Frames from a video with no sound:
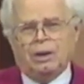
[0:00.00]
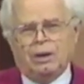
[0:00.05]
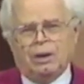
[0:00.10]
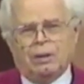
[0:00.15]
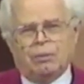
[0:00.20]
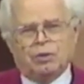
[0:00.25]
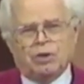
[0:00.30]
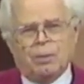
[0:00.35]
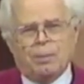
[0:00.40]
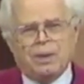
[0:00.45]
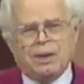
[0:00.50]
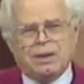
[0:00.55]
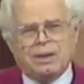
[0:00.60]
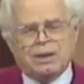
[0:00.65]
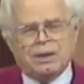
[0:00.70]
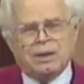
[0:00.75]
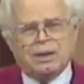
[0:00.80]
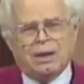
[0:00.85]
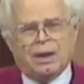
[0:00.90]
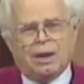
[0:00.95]
there was a
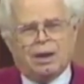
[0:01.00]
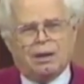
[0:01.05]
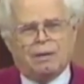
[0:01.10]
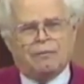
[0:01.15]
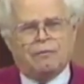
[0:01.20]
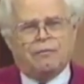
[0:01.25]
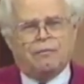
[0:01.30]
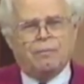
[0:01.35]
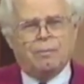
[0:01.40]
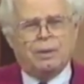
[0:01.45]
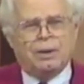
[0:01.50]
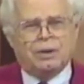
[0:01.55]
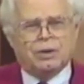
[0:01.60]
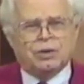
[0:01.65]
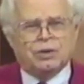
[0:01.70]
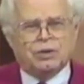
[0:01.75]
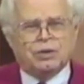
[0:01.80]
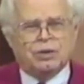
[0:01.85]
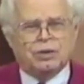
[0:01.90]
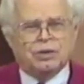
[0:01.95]
meeting of
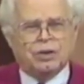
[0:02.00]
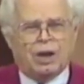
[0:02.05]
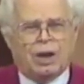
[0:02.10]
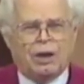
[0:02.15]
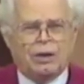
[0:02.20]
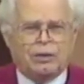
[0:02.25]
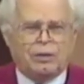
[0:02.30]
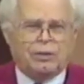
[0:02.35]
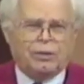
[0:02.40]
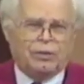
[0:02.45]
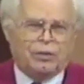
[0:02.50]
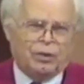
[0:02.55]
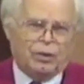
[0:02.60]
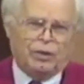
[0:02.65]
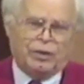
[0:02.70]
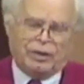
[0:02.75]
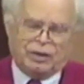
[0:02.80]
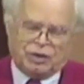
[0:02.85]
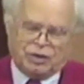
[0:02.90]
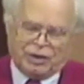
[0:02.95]
ministers,
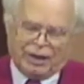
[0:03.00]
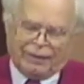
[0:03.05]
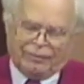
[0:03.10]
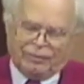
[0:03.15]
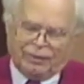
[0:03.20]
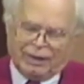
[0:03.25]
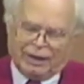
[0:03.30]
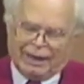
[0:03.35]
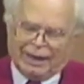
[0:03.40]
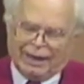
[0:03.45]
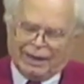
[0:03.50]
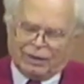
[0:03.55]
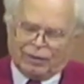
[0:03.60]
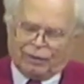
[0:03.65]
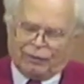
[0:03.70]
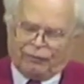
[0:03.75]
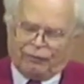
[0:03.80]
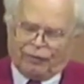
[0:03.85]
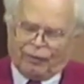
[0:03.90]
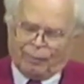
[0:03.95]
137
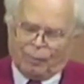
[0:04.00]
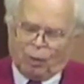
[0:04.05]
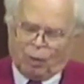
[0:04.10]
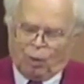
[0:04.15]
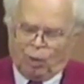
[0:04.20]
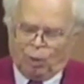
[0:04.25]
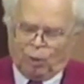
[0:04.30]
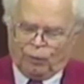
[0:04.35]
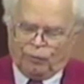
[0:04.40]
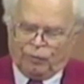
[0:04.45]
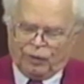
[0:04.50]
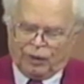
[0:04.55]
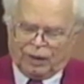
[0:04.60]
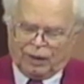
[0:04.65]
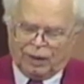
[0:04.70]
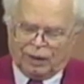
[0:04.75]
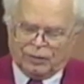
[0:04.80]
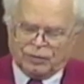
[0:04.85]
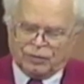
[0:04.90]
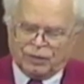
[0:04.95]
gathered from all over the
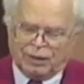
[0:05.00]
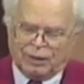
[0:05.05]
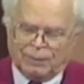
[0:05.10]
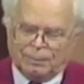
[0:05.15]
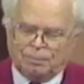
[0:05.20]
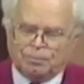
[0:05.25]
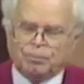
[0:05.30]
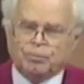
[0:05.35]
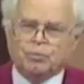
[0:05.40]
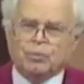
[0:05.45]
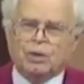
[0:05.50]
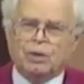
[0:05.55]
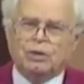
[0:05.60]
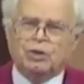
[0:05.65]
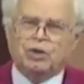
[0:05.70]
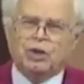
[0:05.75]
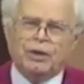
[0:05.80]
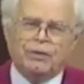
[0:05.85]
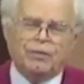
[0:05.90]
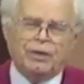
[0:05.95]
country,
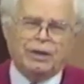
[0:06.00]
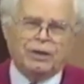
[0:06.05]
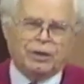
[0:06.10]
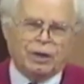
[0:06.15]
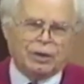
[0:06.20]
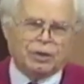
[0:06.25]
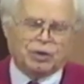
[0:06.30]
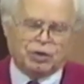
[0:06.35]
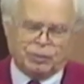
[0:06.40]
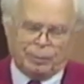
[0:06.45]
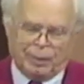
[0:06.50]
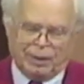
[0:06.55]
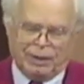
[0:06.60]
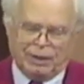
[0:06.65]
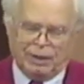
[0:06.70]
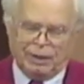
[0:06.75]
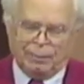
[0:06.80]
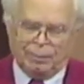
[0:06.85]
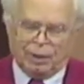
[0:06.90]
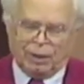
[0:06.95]
chiefly
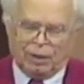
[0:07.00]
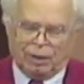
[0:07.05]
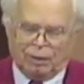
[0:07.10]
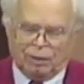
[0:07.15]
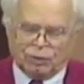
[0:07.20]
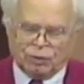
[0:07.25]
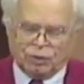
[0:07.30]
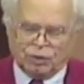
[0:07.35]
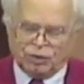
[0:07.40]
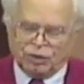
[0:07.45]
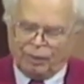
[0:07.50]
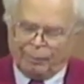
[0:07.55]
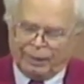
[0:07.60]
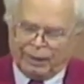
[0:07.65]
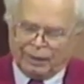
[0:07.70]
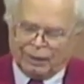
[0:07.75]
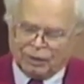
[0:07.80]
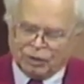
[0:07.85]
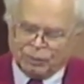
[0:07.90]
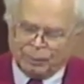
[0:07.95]
Dutch-speaking, but also some
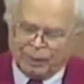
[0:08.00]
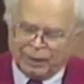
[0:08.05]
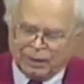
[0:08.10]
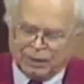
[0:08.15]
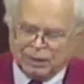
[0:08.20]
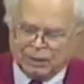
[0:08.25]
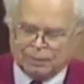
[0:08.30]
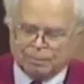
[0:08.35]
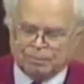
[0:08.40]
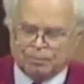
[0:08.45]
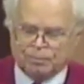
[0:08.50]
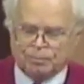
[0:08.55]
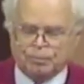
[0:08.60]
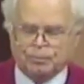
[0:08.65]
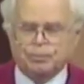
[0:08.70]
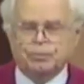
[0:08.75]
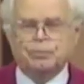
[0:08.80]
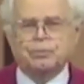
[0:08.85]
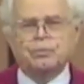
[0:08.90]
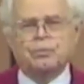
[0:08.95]
English-speaking.
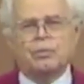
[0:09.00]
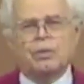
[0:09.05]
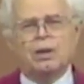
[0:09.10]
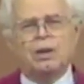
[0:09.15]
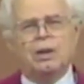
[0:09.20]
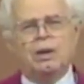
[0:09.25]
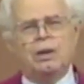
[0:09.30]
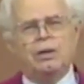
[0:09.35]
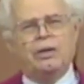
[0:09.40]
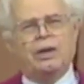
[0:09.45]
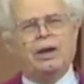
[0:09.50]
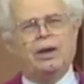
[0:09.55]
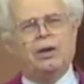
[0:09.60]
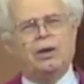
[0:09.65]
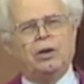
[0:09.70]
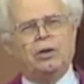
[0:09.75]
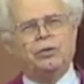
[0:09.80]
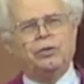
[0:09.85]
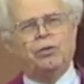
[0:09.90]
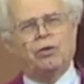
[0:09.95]
They
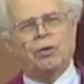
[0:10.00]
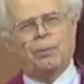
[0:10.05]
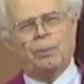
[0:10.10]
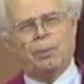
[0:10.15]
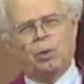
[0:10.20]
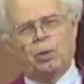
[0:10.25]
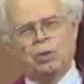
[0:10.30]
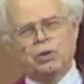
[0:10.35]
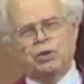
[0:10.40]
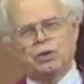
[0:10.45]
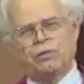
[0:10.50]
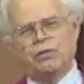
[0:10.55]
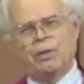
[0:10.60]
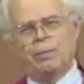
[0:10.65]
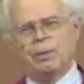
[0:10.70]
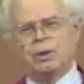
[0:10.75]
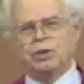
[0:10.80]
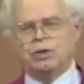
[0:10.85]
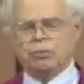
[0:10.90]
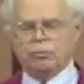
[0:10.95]
heard the reports of the
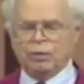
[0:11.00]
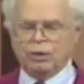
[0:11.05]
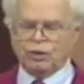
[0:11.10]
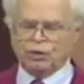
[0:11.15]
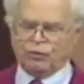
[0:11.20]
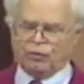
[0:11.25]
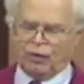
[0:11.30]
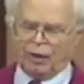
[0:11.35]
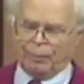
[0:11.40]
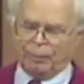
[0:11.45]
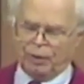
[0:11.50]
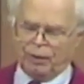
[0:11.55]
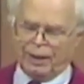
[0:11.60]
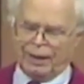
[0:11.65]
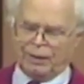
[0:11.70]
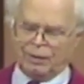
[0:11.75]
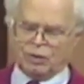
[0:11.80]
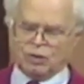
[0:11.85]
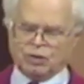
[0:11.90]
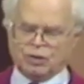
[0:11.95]
missionaries from
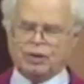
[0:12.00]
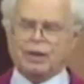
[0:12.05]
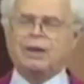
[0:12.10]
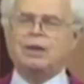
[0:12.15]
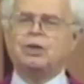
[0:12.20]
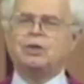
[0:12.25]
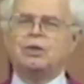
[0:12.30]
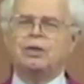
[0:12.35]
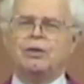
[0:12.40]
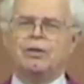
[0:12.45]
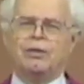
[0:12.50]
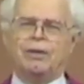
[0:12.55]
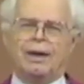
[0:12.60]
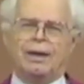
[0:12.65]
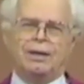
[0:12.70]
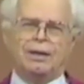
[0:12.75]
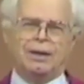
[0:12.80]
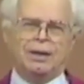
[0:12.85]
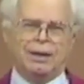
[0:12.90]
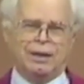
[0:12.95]
United States and
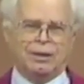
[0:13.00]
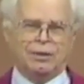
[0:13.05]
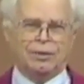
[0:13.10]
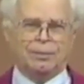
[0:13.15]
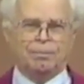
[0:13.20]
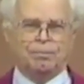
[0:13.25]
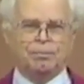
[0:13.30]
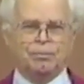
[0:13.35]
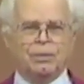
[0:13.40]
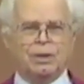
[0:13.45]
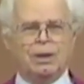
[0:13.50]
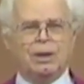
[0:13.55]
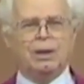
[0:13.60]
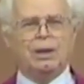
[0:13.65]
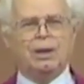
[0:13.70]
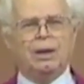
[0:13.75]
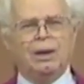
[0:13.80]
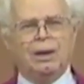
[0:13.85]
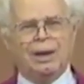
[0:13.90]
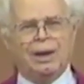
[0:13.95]
United Kingdom,
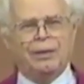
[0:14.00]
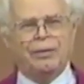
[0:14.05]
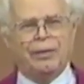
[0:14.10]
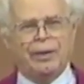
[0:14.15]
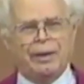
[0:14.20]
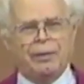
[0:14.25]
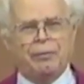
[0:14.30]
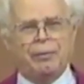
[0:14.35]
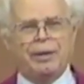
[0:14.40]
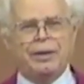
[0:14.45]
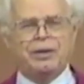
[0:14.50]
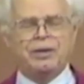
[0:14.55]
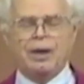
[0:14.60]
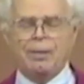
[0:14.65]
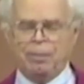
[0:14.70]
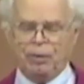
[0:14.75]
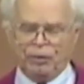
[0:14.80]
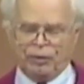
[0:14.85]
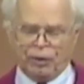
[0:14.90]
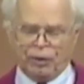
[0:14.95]
and they redoubled